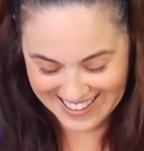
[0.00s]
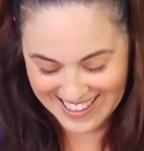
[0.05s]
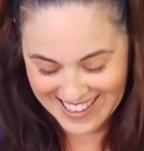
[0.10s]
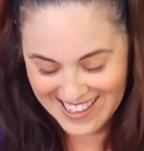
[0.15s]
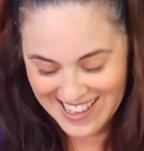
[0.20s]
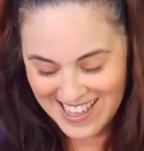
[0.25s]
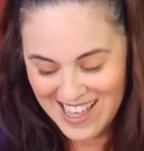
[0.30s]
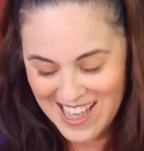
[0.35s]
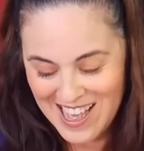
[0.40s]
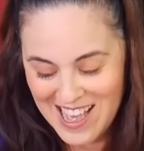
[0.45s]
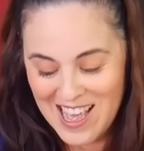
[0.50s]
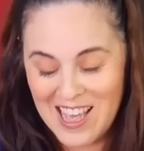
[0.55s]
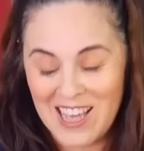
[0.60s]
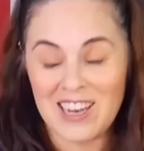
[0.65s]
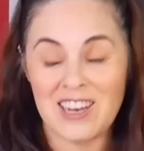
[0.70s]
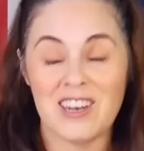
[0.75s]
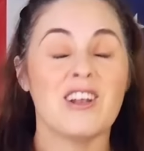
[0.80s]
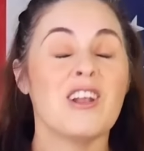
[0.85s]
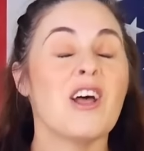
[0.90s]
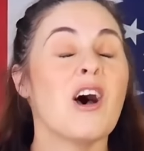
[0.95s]
We're all going
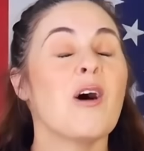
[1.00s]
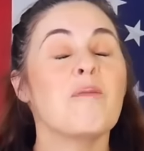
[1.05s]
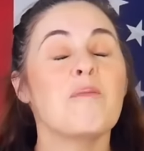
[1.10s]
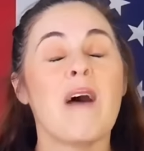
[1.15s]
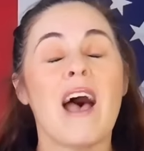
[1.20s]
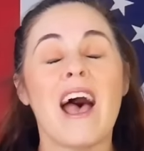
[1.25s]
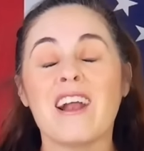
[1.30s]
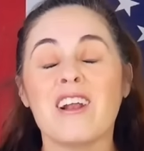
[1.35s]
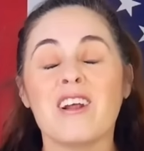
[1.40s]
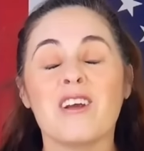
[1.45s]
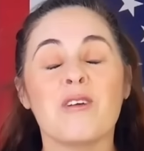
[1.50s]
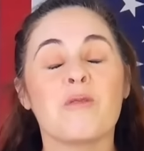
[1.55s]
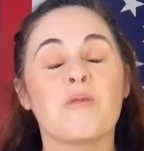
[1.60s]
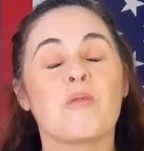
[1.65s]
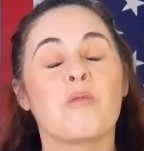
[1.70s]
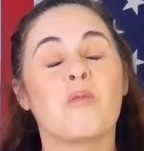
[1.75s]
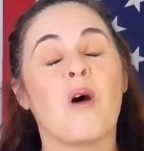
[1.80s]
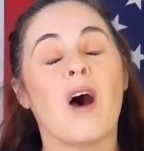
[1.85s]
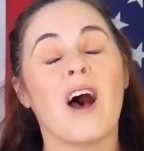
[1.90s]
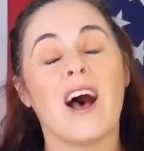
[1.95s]
to be no matter
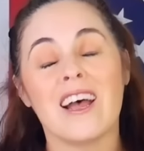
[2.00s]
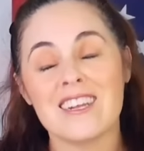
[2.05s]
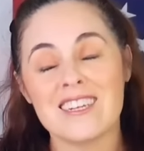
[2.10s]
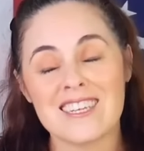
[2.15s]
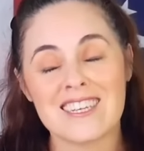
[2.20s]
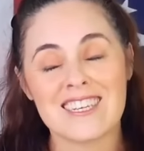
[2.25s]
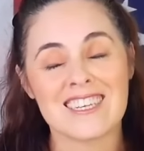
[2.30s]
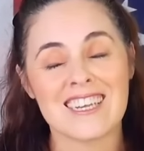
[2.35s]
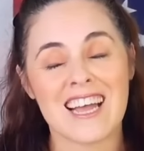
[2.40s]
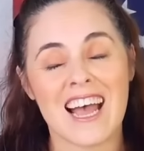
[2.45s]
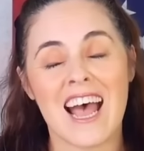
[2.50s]
what.